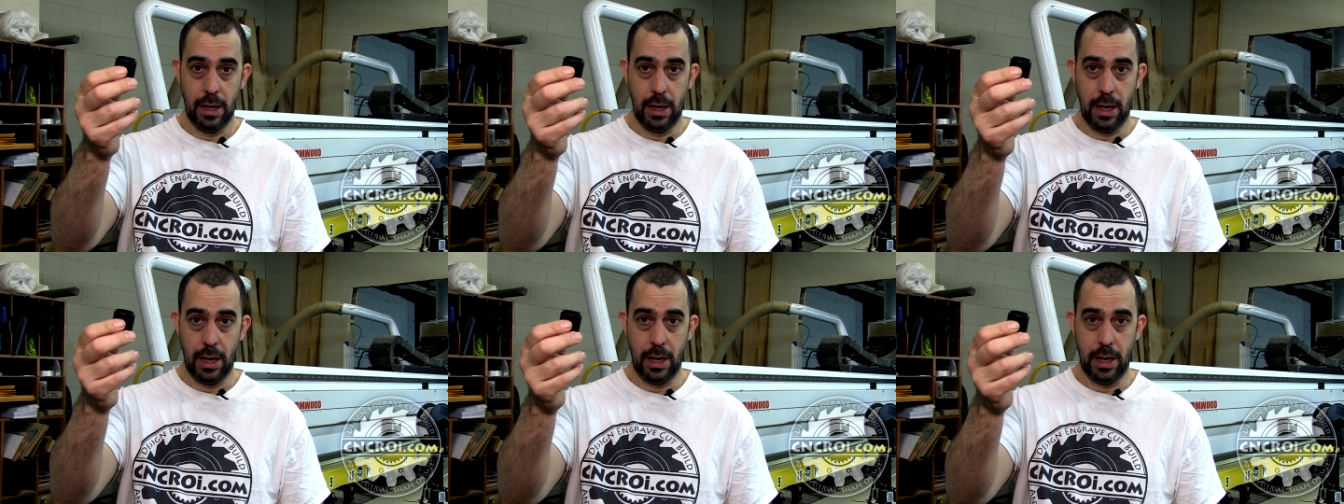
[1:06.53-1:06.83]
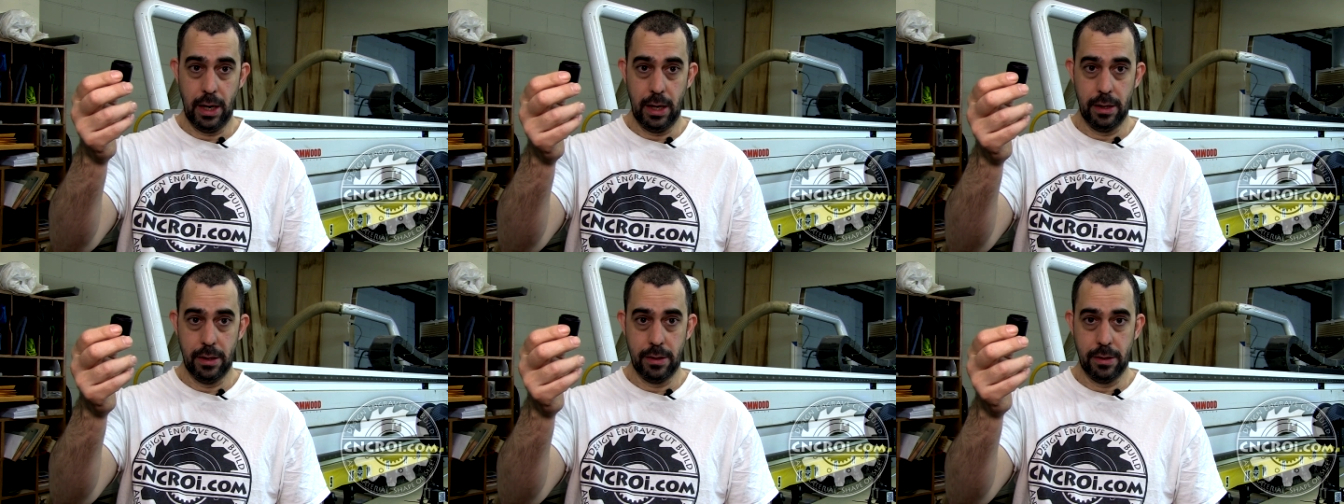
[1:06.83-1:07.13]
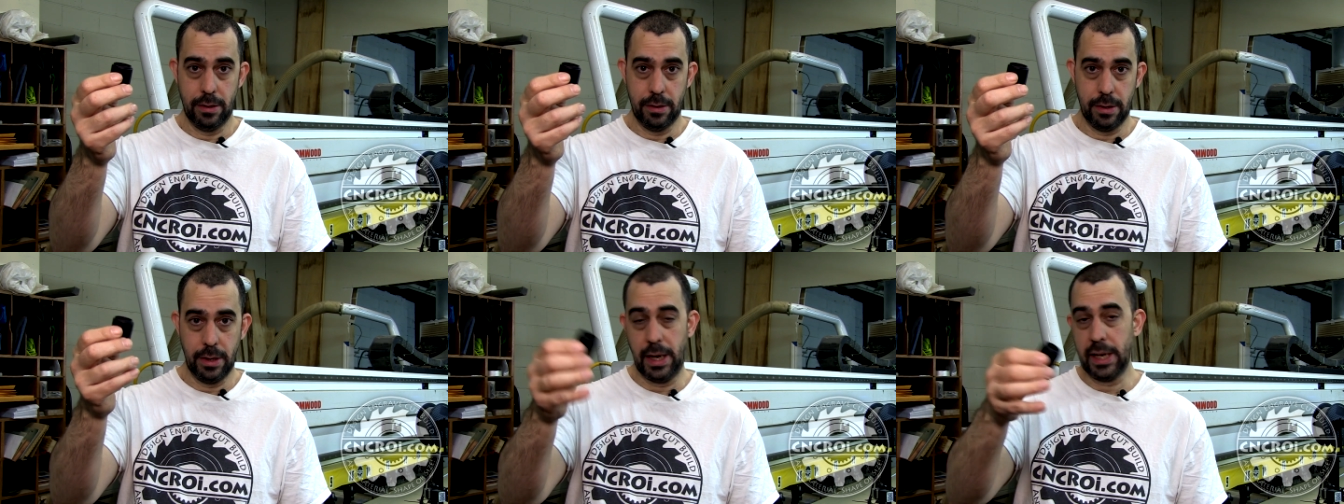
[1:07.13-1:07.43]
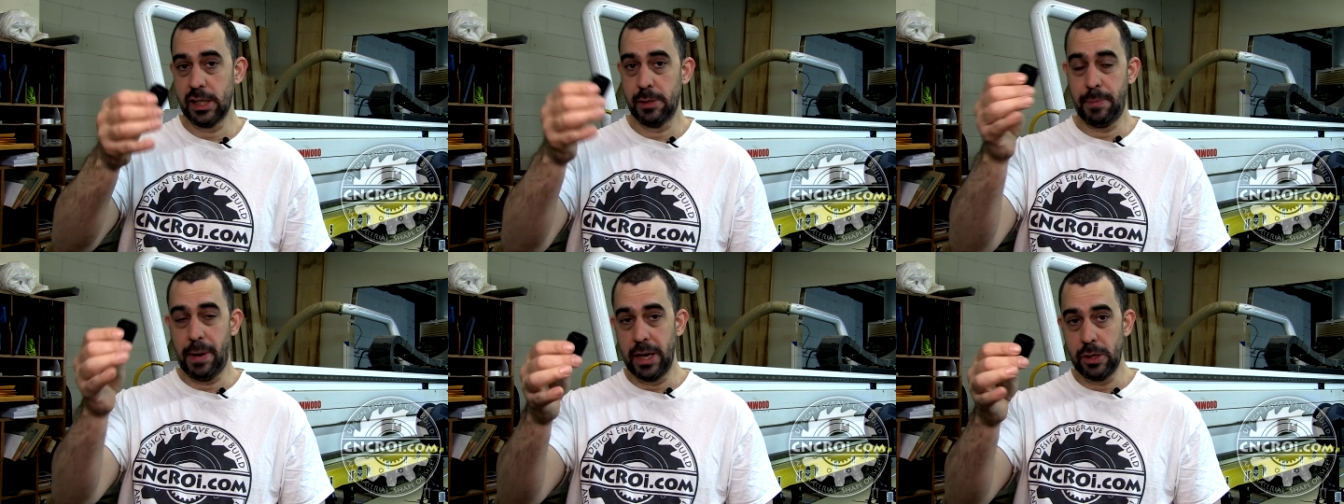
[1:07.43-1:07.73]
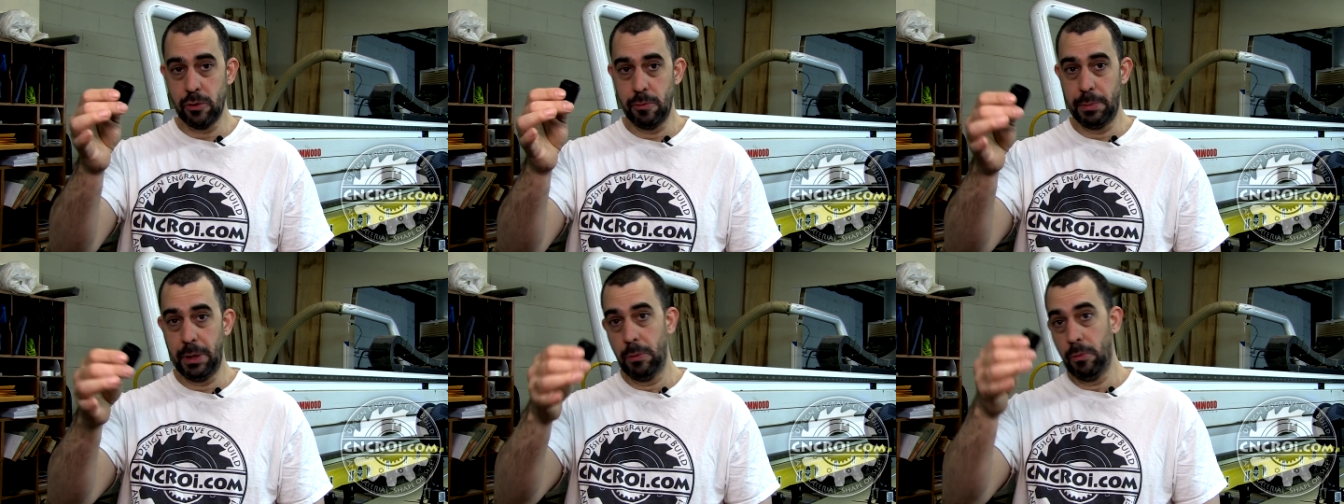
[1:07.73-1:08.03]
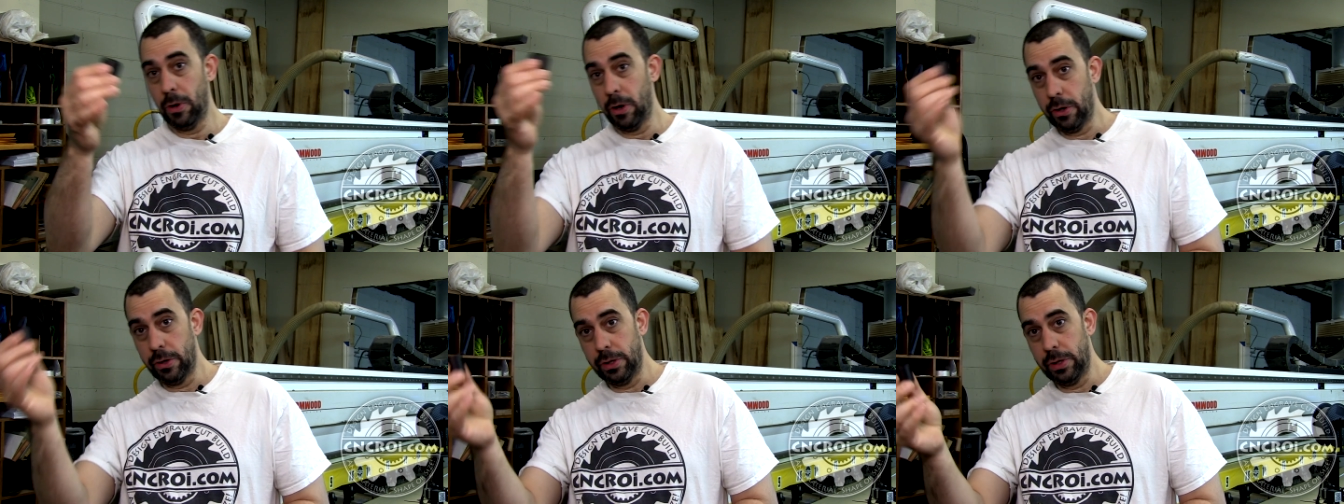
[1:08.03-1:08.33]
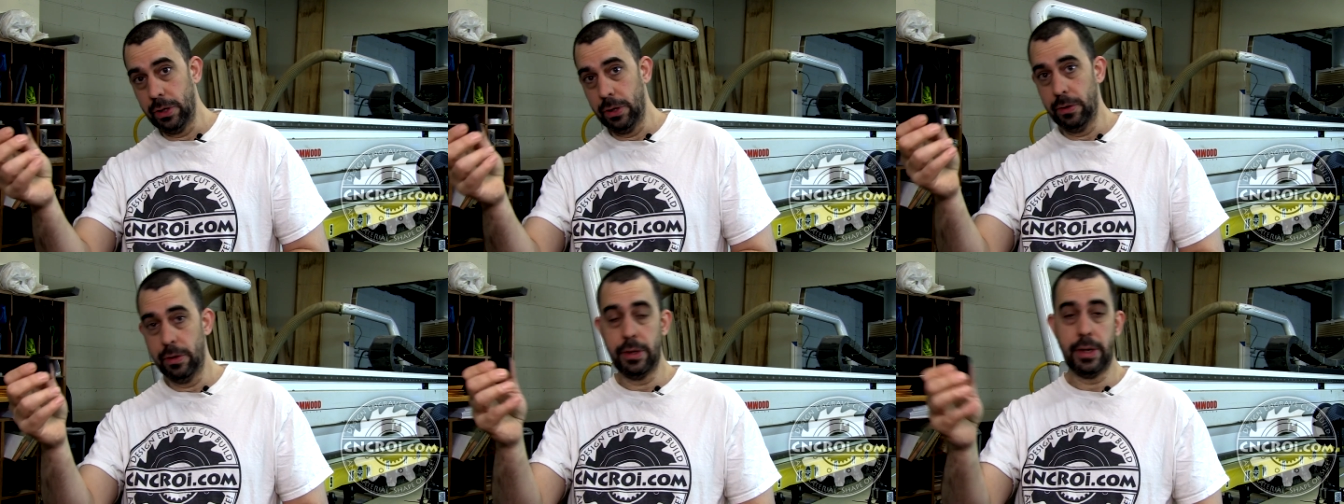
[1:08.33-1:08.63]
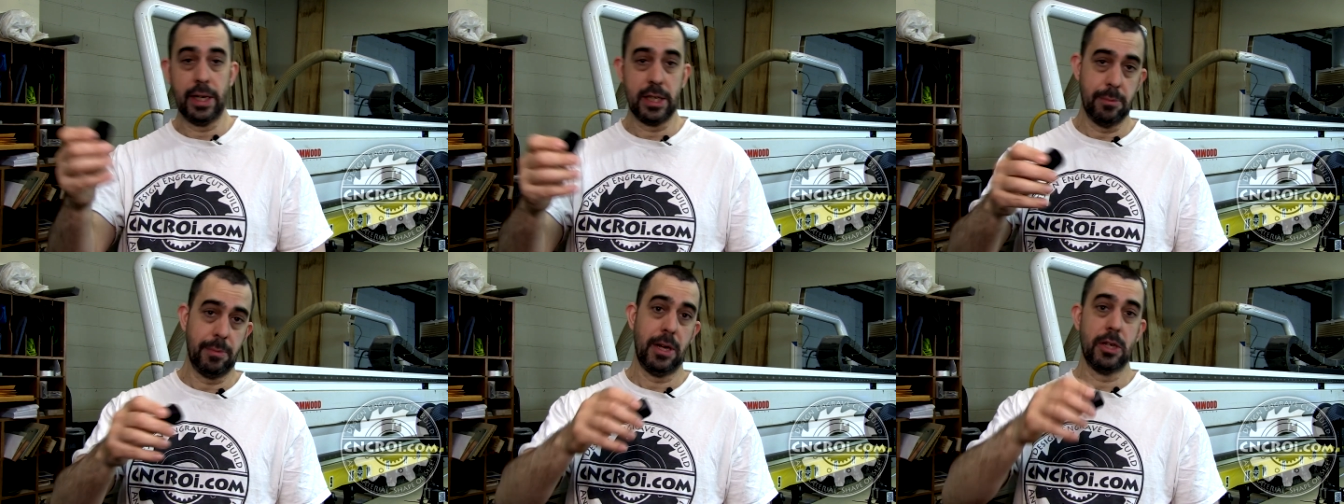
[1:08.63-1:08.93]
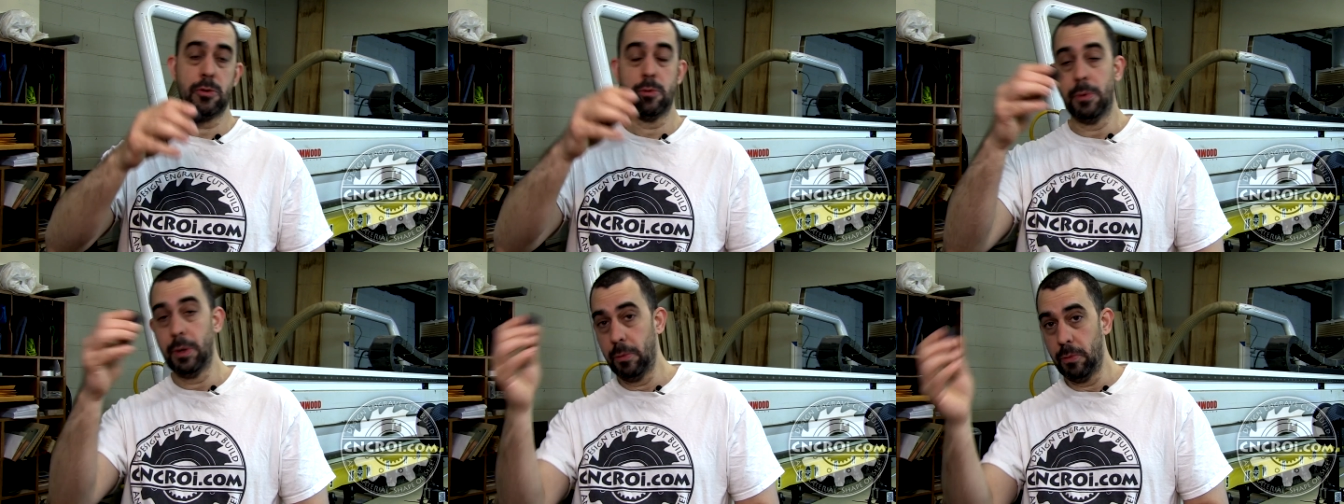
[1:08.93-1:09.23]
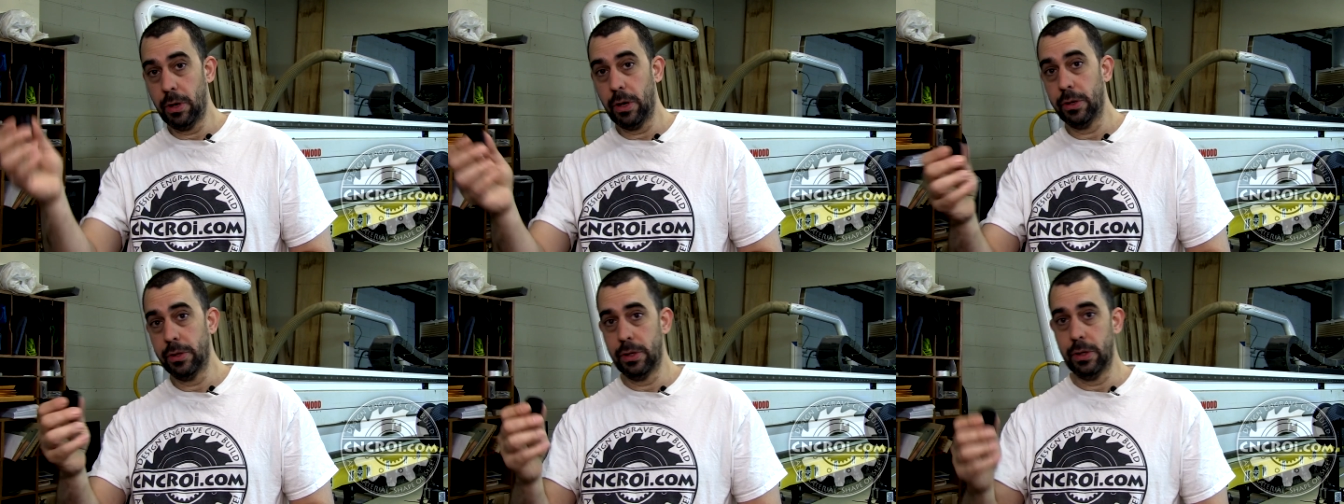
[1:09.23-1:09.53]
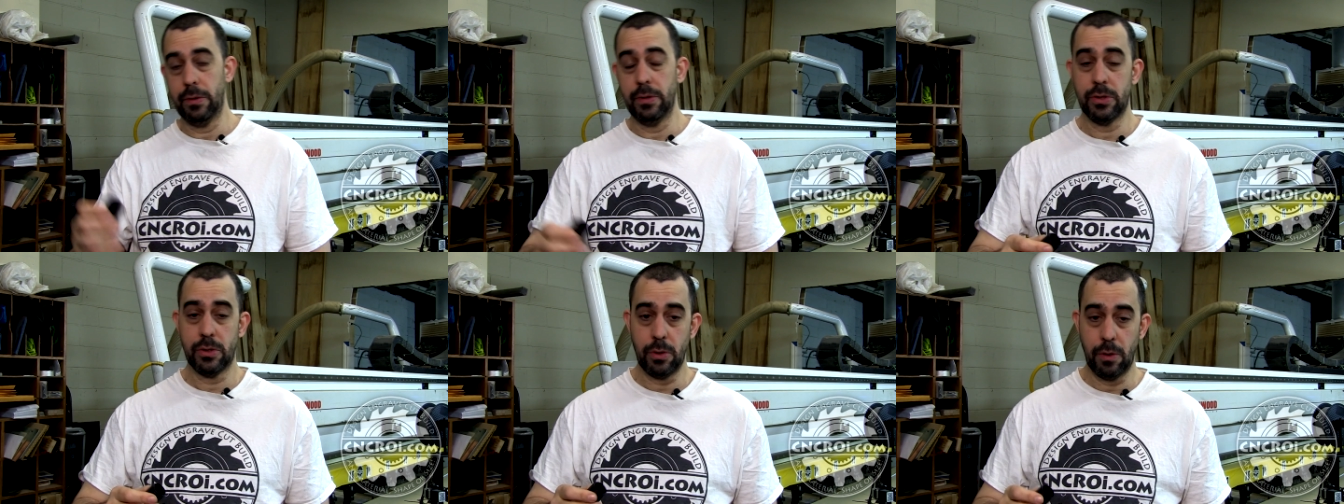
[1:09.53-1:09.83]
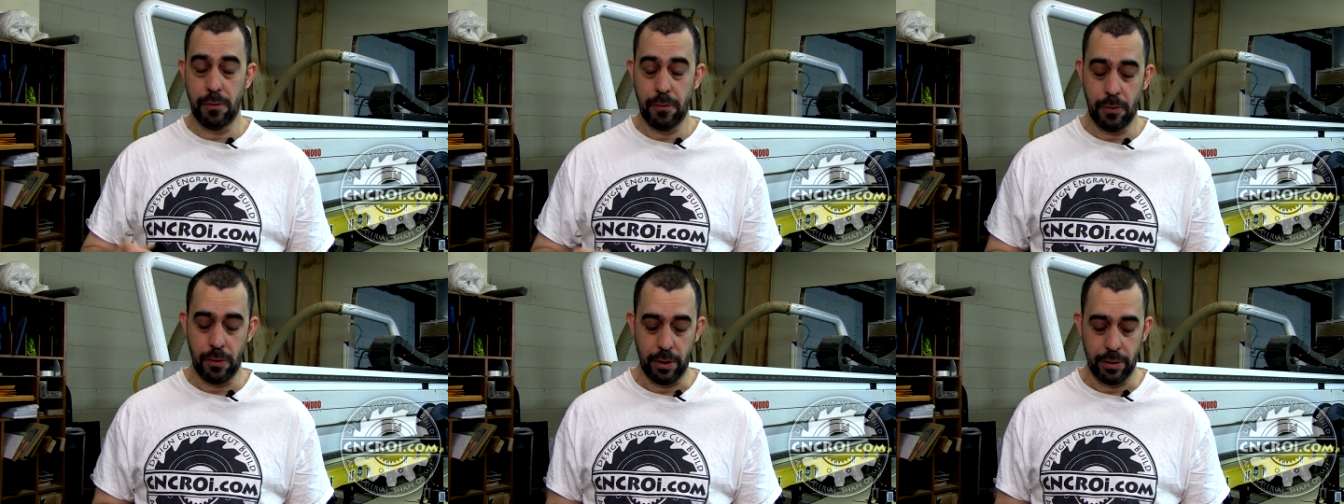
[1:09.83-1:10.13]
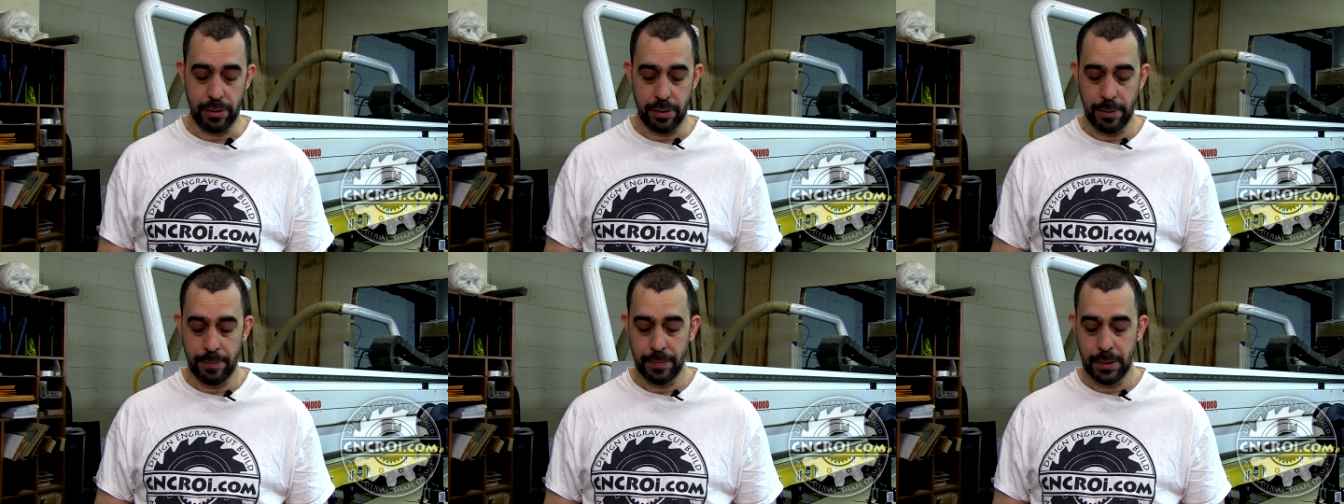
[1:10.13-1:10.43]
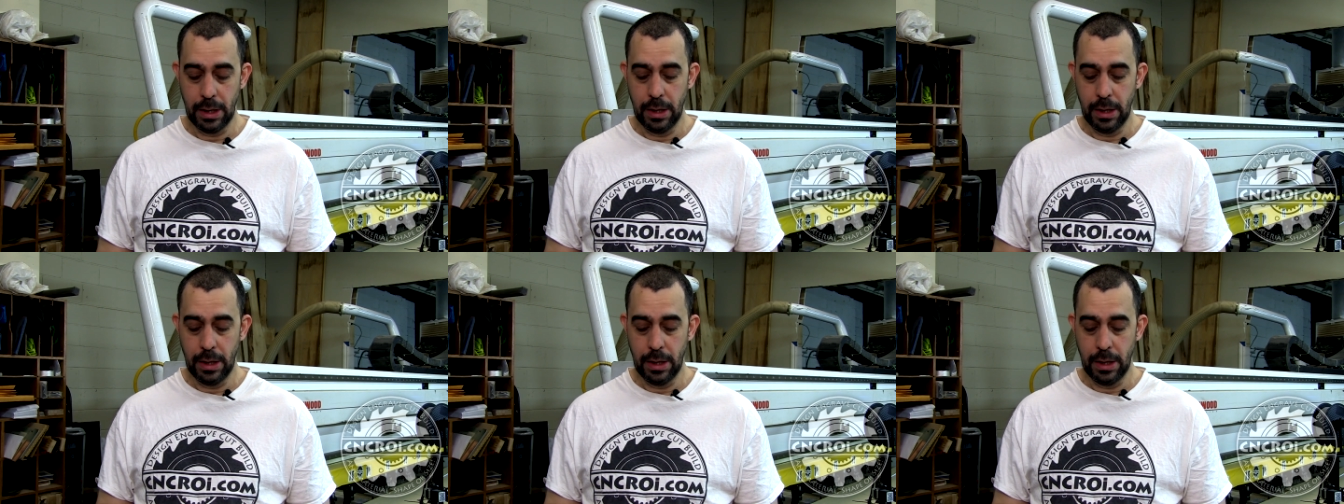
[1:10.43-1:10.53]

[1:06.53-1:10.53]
and the next batch would be one or two, and the next batch will be one or two, and so forth.